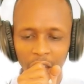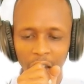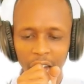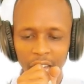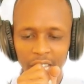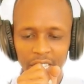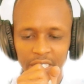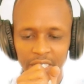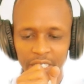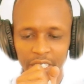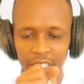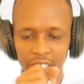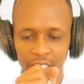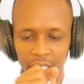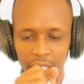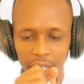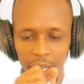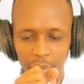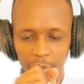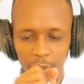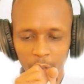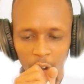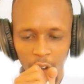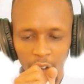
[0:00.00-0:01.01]

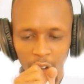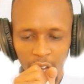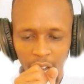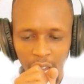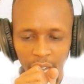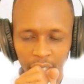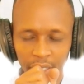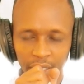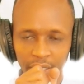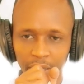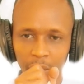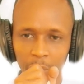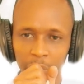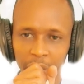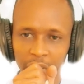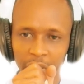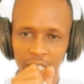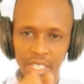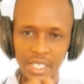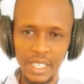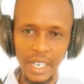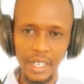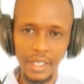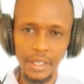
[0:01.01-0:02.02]
description. Please
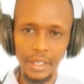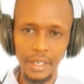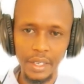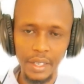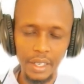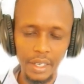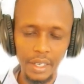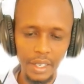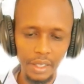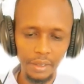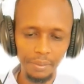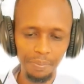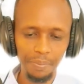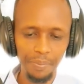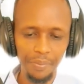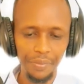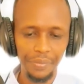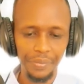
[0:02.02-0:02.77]
check the heading.